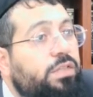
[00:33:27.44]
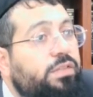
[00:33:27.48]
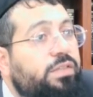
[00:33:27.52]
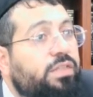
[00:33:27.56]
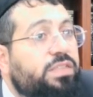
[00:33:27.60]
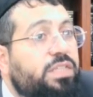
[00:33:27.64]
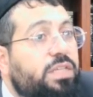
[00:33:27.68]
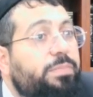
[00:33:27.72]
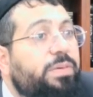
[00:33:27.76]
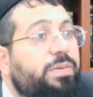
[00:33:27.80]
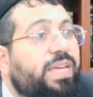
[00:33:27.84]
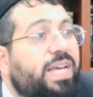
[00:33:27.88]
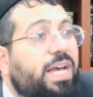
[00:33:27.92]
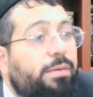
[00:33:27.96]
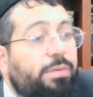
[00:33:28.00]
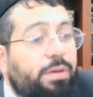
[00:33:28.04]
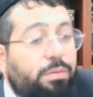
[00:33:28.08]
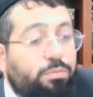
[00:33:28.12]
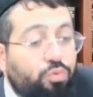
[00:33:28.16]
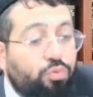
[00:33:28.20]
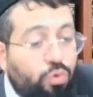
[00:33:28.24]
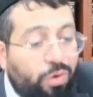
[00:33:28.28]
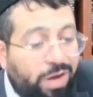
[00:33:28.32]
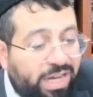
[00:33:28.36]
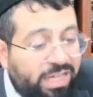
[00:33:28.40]
Does he become
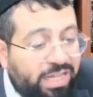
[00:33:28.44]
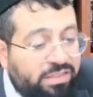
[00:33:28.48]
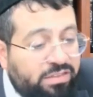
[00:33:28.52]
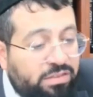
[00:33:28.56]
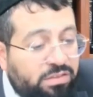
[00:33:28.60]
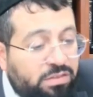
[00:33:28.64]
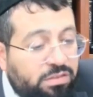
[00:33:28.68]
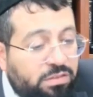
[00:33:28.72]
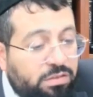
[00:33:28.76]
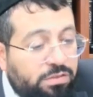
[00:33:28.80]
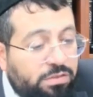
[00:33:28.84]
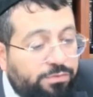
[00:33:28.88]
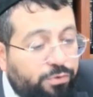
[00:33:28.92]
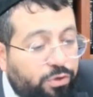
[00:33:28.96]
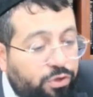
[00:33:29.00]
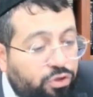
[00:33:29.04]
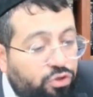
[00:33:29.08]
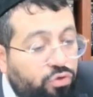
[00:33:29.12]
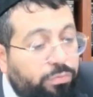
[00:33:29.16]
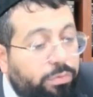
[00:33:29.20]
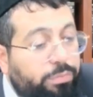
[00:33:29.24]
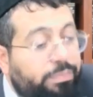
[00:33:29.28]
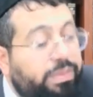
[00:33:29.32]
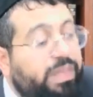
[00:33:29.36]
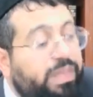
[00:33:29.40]
a muad for a
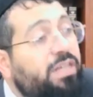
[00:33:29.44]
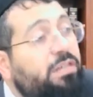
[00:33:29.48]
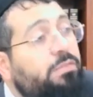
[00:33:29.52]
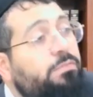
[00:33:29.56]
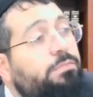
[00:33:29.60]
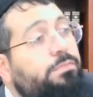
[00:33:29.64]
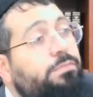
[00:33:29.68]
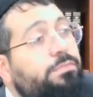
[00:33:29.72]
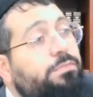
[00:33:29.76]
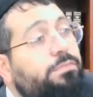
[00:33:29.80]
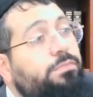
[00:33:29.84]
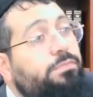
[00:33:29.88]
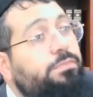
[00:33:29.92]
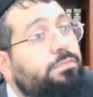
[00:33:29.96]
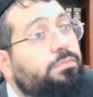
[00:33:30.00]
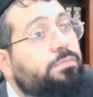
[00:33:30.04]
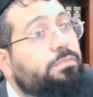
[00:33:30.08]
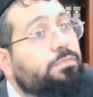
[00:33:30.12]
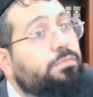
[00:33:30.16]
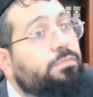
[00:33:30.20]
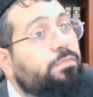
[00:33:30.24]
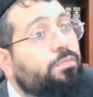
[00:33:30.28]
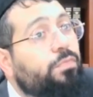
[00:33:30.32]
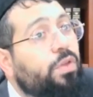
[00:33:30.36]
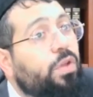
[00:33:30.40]
human being?
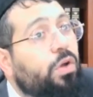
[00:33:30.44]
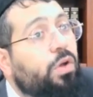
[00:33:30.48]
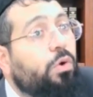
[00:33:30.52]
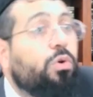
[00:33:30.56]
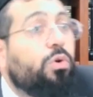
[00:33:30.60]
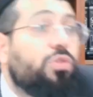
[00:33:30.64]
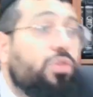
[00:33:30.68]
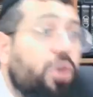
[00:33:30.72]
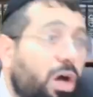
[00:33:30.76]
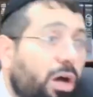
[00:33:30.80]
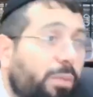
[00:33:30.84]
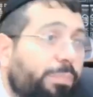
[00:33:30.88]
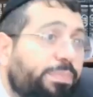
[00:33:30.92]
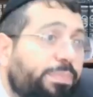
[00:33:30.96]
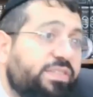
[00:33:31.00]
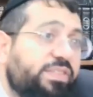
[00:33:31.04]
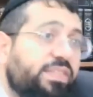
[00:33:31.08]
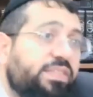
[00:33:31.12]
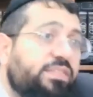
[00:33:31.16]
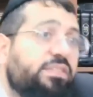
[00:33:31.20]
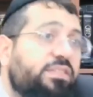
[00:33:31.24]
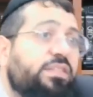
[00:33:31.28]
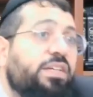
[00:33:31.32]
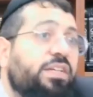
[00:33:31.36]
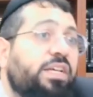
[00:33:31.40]
Or the
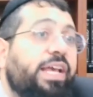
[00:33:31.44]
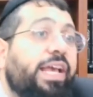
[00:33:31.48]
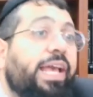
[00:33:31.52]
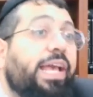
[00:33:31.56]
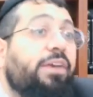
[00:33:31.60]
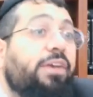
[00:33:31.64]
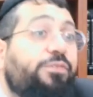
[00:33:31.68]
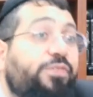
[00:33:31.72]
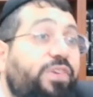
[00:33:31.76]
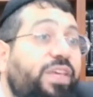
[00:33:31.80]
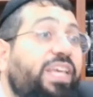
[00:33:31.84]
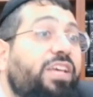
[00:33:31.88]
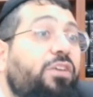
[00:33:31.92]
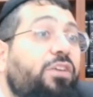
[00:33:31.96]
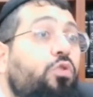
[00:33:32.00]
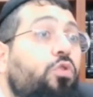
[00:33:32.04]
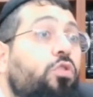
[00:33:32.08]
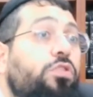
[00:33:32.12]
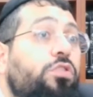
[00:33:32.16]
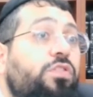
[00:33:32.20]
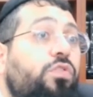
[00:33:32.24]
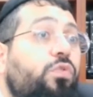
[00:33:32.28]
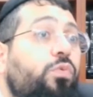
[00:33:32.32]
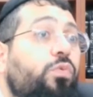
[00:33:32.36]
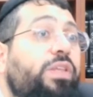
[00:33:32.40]
opposite? If he
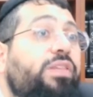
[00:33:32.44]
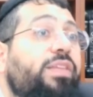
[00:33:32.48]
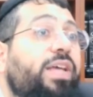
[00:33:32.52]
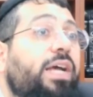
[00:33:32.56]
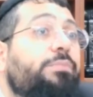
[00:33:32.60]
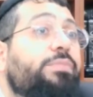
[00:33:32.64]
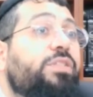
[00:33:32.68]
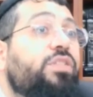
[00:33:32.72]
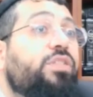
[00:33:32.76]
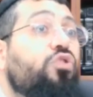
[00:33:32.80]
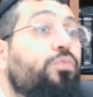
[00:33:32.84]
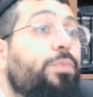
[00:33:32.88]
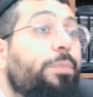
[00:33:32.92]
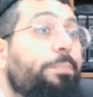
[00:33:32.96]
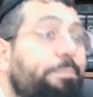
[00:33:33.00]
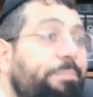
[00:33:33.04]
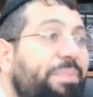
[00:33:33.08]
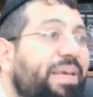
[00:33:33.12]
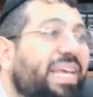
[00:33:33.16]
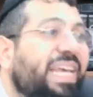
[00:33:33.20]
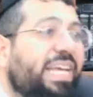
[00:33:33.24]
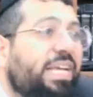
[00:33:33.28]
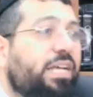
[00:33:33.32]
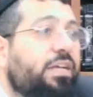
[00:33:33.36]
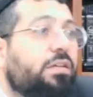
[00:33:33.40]
gores three times a human
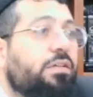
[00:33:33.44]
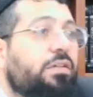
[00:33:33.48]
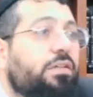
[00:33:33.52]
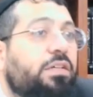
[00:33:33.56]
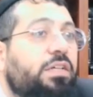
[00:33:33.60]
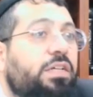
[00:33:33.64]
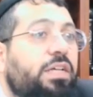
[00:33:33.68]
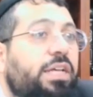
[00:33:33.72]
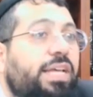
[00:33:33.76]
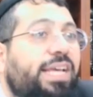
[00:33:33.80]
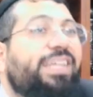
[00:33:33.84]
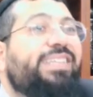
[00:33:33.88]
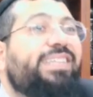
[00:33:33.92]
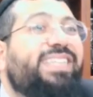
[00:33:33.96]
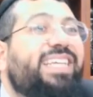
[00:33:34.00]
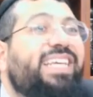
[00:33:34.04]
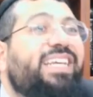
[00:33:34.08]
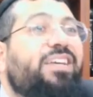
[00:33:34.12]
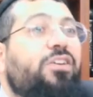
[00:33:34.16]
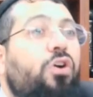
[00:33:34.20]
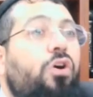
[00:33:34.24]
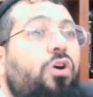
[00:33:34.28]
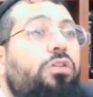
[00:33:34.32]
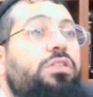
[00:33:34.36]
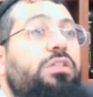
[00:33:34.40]
being, is he
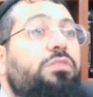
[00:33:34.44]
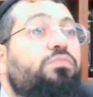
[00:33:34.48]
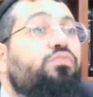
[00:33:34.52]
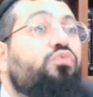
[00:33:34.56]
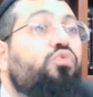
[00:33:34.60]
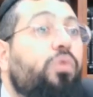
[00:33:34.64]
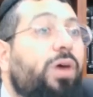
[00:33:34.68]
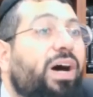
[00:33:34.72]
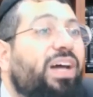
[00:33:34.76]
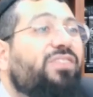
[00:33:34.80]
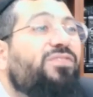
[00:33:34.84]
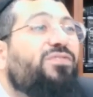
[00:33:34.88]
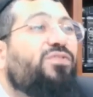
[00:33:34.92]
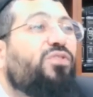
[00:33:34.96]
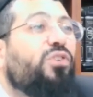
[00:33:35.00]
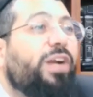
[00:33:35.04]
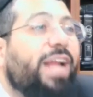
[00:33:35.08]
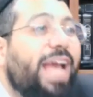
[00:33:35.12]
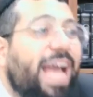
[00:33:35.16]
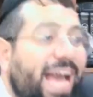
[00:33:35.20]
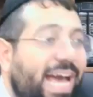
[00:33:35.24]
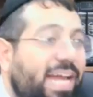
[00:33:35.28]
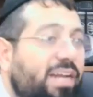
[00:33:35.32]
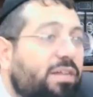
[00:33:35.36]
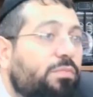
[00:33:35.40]
called a muad for an
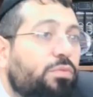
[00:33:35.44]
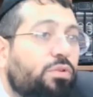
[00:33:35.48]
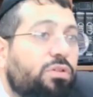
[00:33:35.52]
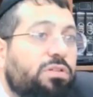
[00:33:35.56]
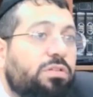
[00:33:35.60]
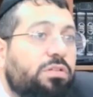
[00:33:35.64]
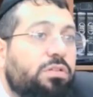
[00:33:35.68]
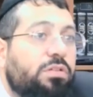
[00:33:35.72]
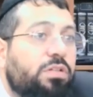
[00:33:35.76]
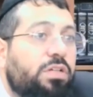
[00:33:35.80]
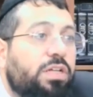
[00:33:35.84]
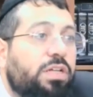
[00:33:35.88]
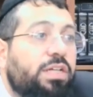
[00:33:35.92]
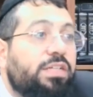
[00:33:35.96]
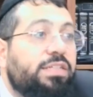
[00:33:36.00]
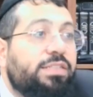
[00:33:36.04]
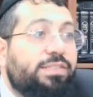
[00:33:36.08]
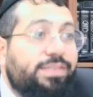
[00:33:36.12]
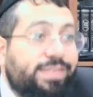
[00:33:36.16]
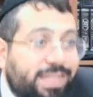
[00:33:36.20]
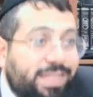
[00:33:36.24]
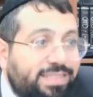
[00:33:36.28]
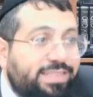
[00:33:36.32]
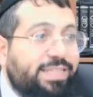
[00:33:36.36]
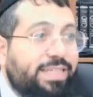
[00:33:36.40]
animal?
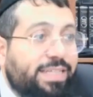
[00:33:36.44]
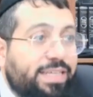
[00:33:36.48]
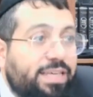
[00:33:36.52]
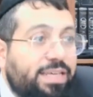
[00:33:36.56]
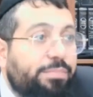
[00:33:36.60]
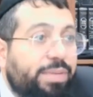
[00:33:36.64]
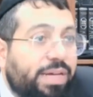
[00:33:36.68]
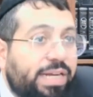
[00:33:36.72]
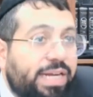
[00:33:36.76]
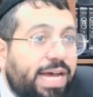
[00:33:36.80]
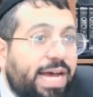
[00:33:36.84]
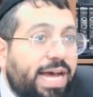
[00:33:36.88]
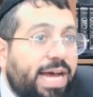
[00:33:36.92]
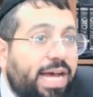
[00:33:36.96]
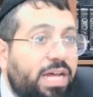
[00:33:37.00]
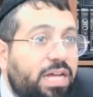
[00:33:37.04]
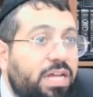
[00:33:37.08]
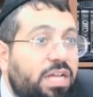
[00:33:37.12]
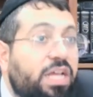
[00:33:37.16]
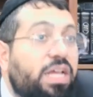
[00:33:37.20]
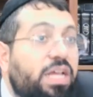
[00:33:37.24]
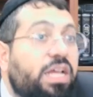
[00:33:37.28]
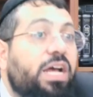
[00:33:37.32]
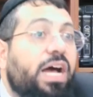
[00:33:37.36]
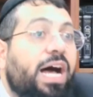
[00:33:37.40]
Says the Gemara,
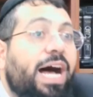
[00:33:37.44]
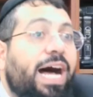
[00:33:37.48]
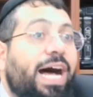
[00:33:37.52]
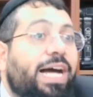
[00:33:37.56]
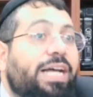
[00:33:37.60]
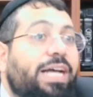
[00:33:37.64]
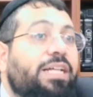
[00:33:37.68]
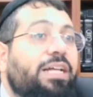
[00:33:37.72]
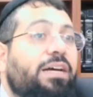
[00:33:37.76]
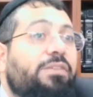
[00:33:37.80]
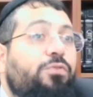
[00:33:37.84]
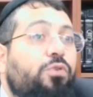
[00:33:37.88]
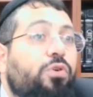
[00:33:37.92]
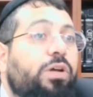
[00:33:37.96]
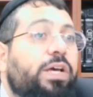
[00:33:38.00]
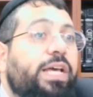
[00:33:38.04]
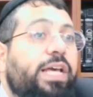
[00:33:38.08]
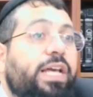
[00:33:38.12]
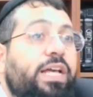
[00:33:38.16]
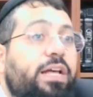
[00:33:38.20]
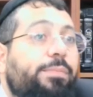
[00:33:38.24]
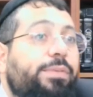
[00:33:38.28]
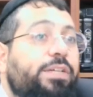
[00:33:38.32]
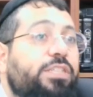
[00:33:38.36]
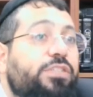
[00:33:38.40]

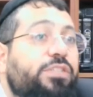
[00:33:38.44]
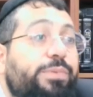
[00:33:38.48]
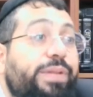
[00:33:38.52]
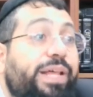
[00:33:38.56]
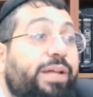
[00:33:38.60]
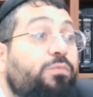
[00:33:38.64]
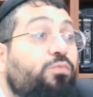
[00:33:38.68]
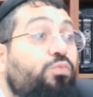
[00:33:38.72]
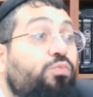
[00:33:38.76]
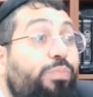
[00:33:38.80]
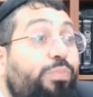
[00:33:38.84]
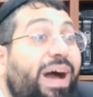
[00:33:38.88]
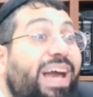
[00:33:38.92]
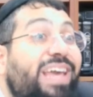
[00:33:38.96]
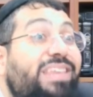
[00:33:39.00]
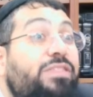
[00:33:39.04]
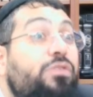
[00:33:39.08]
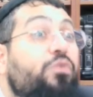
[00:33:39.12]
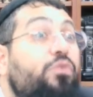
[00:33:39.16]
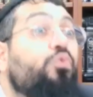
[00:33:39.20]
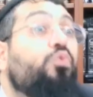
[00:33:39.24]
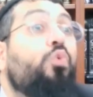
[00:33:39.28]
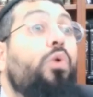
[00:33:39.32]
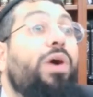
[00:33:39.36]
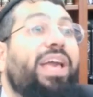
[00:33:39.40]
by
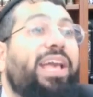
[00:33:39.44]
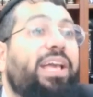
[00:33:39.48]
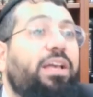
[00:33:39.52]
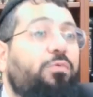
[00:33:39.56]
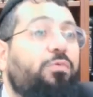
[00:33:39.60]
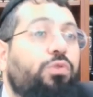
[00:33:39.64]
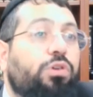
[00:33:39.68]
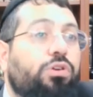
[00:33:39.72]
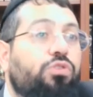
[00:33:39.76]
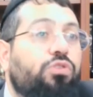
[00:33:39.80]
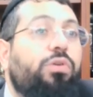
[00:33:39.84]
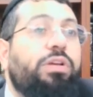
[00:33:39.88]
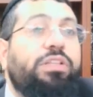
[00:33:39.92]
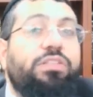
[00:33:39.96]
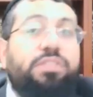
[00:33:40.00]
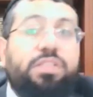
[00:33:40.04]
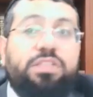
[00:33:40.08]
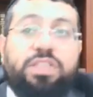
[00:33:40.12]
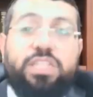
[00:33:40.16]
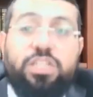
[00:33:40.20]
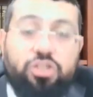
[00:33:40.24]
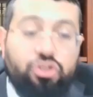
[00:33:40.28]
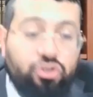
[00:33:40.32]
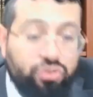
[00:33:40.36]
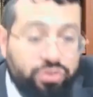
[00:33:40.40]
the way, we're going to
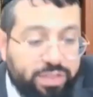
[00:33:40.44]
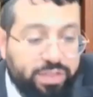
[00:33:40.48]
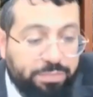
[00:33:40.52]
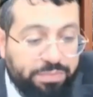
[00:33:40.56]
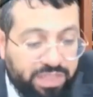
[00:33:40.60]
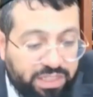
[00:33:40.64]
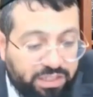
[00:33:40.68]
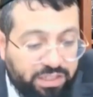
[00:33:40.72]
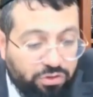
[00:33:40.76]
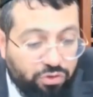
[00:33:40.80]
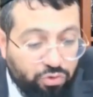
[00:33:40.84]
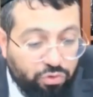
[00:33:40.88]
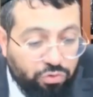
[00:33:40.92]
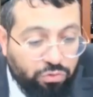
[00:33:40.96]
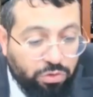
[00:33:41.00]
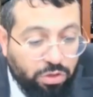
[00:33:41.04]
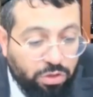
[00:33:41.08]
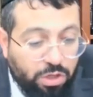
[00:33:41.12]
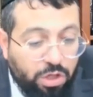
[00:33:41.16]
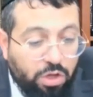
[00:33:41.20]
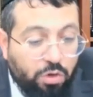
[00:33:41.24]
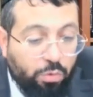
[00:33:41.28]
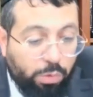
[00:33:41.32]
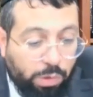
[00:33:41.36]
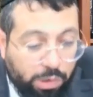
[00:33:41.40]
teach you something new.
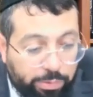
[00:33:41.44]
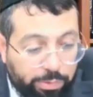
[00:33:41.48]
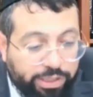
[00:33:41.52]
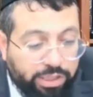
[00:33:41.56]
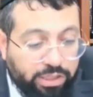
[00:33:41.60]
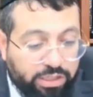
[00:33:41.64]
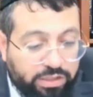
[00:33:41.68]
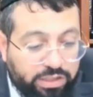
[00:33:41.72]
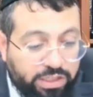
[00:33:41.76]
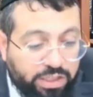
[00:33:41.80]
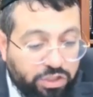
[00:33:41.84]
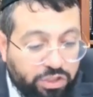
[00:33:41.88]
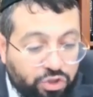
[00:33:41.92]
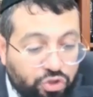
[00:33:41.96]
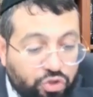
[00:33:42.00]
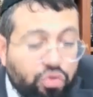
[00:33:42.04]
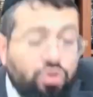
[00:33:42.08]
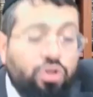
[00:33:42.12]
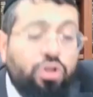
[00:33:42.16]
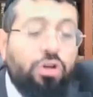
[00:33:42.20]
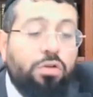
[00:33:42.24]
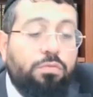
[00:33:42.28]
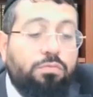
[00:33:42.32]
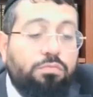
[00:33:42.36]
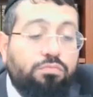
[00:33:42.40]
What are we going to teach
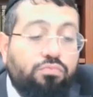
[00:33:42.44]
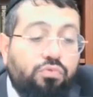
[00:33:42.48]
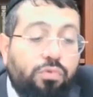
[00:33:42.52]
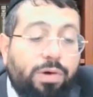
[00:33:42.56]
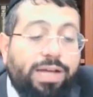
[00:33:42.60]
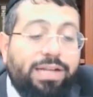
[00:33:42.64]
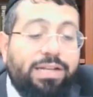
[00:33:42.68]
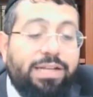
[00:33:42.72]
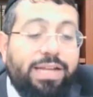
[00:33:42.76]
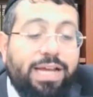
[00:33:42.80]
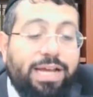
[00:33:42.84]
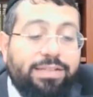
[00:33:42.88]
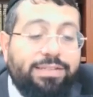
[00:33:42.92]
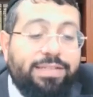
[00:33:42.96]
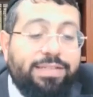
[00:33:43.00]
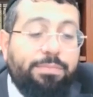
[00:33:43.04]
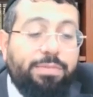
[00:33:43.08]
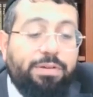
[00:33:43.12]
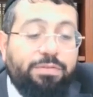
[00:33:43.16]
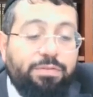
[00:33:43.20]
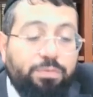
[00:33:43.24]
you? You have